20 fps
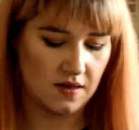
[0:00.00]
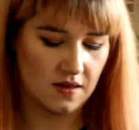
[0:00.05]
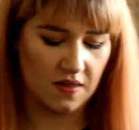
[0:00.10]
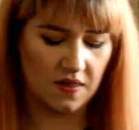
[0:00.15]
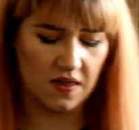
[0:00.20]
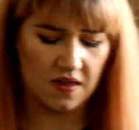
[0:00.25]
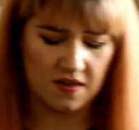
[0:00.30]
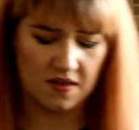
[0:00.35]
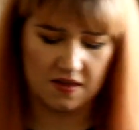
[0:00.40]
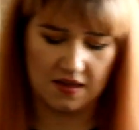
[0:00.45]
So
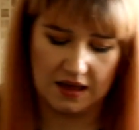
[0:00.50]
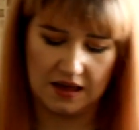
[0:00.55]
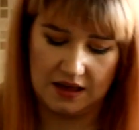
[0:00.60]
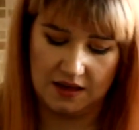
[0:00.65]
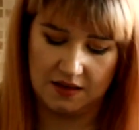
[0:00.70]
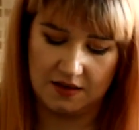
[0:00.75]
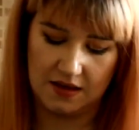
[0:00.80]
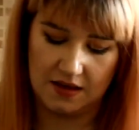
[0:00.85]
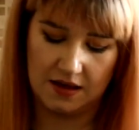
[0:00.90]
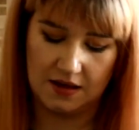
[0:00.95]
this is
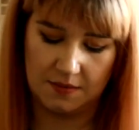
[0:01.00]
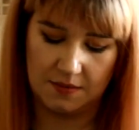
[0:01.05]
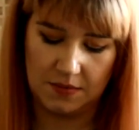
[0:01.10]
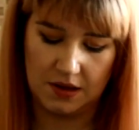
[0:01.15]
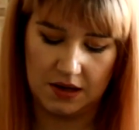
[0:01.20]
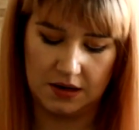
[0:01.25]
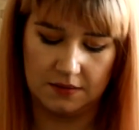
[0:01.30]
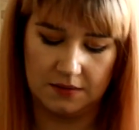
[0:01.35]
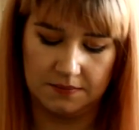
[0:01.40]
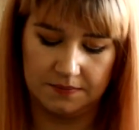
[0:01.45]
easy,
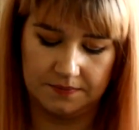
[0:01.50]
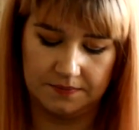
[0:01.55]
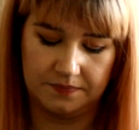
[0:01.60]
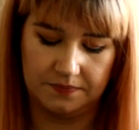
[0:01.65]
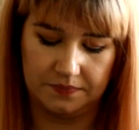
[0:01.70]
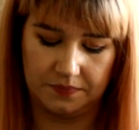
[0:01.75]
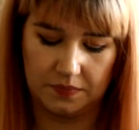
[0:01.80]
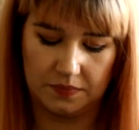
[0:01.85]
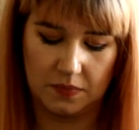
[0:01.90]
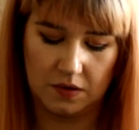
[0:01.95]
I mean.
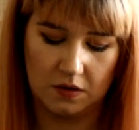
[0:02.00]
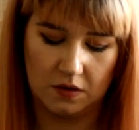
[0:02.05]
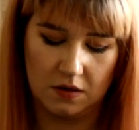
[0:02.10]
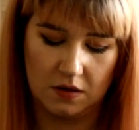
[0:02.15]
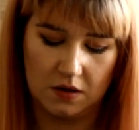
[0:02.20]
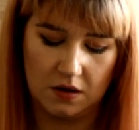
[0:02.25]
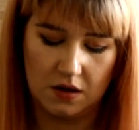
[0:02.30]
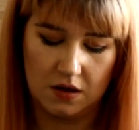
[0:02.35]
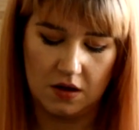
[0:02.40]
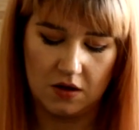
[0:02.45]

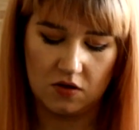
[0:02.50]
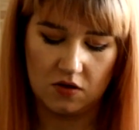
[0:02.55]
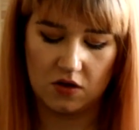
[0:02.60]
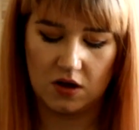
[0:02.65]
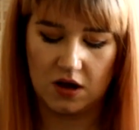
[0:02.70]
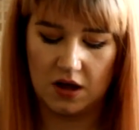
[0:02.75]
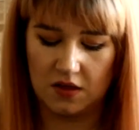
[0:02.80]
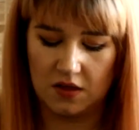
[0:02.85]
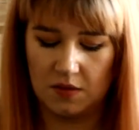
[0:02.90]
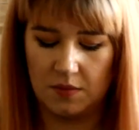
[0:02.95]

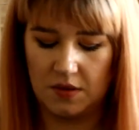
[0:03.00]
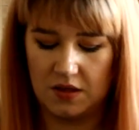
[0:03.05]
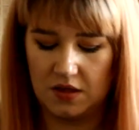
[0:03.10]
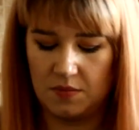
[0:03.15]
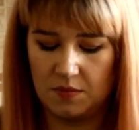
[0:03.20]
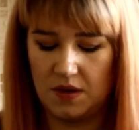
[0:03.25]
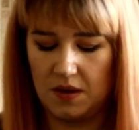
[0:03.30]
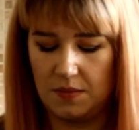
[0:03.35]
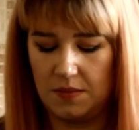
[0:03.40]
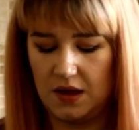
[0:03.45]
So cut them
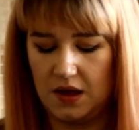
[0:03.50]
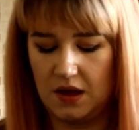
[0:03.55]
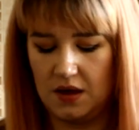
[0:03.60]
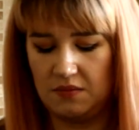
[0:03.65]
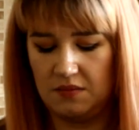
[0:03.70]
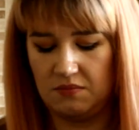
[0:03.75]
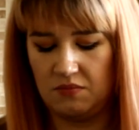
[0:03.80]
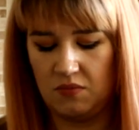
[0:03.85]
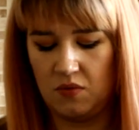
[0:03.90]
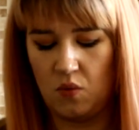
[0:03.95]
into
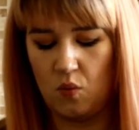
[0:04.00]
maybe